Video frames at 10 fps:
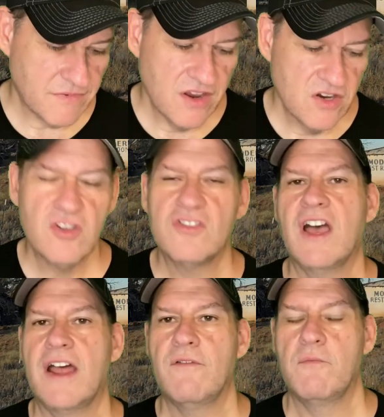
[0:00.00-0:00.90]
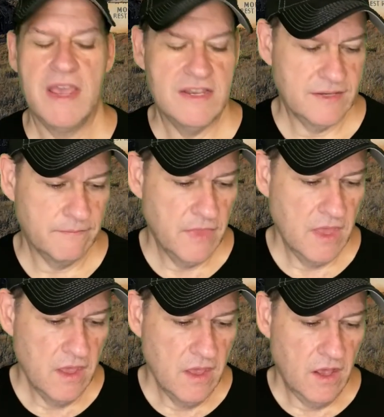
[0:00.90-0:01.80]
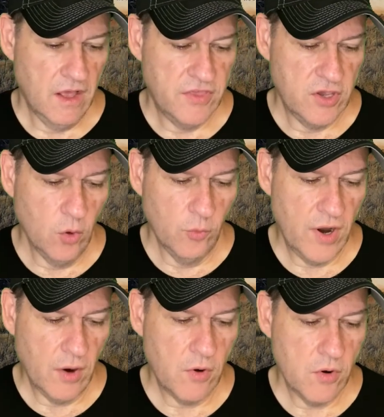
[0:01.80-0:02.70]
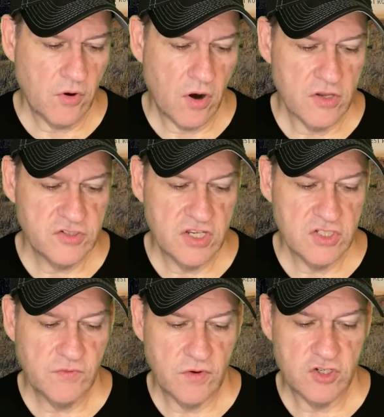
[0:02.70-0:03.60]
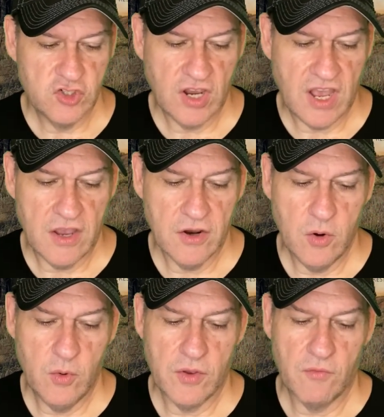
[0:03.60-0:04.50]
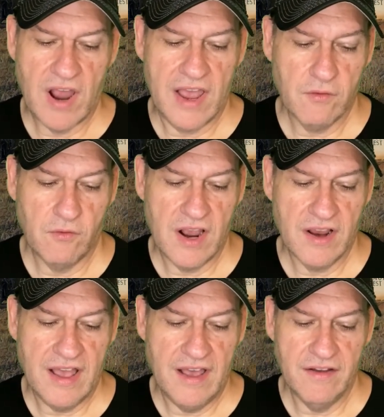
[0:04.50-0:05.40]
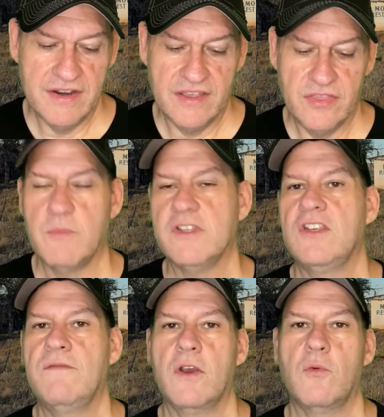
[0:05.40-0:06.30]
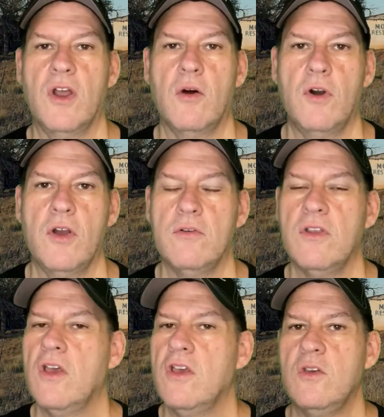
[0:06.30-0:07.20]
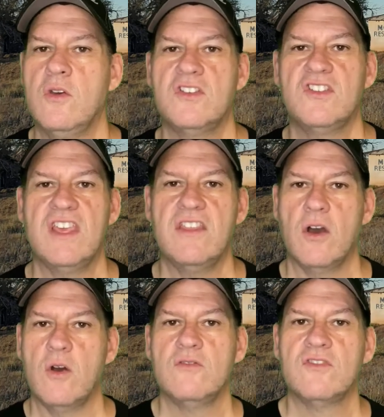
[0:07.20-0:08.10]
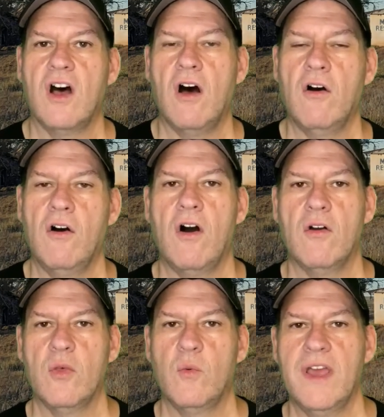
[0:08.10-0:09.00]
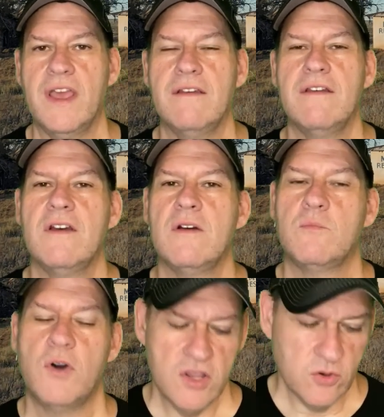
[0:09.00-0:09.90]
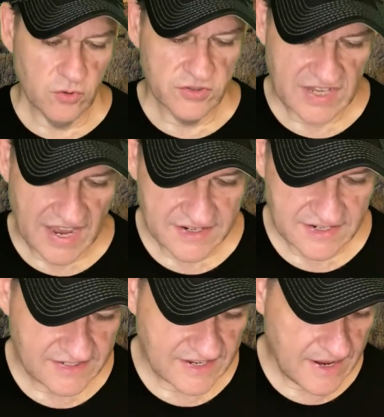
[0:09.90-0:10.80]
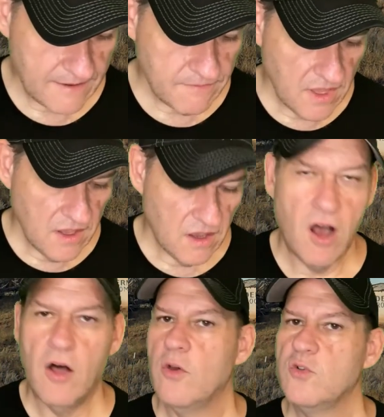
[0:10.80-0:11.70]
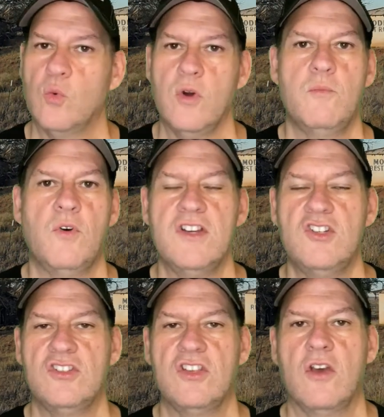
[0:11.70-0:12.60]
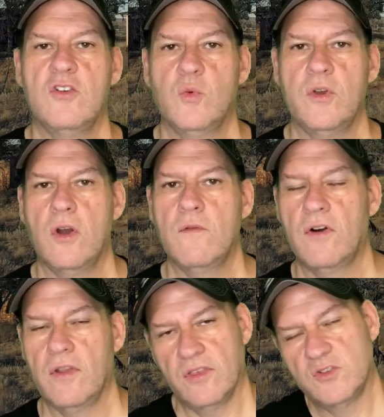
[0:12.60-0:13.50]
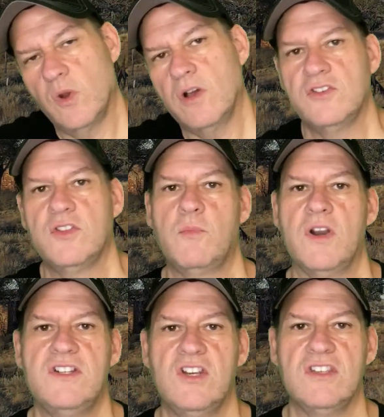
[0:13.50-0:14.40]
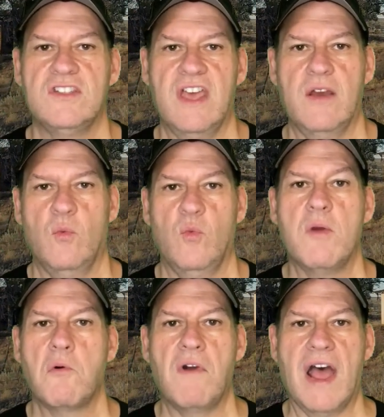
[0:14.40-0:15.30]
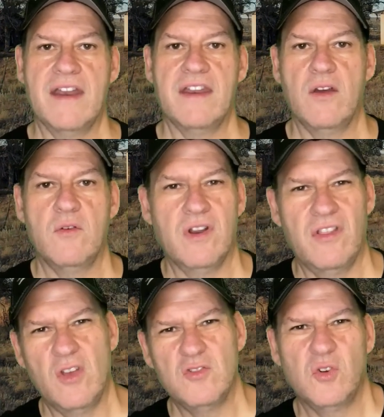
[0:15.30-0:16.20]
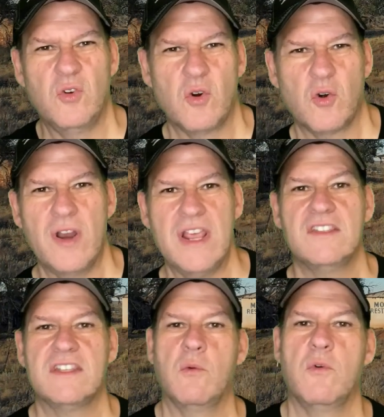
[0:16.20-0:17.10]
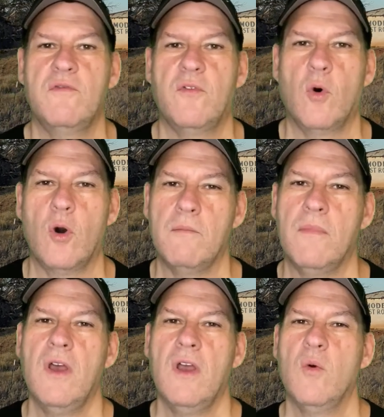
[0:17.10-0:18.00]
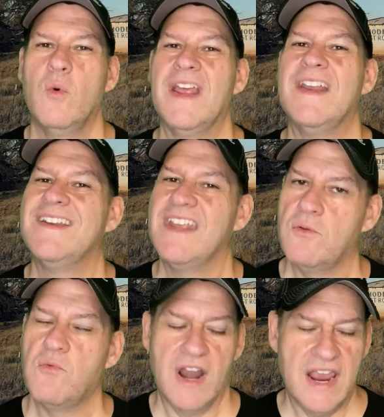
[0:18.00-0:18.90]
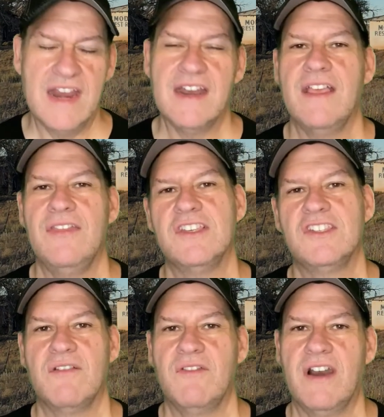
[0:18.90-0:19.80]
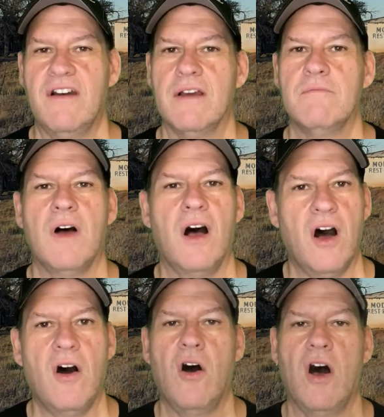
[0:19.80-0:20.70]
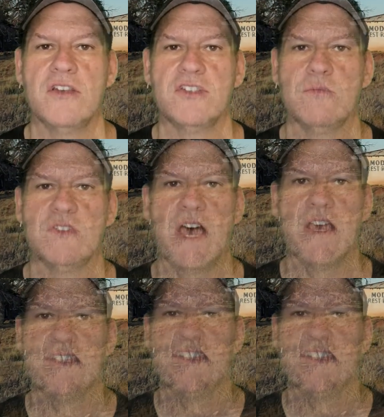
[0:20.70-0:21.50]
Just kind of amazing. The old railroad crossings for the Chicago and the Rock Island and the Pacific Railroad, you could see those all along the way. Pretty cool sight to see. All those wood bridges that those went over, and as well as the bridges that we were riding on and those little creeks that would form when it did rain in this given area. All awesome sights to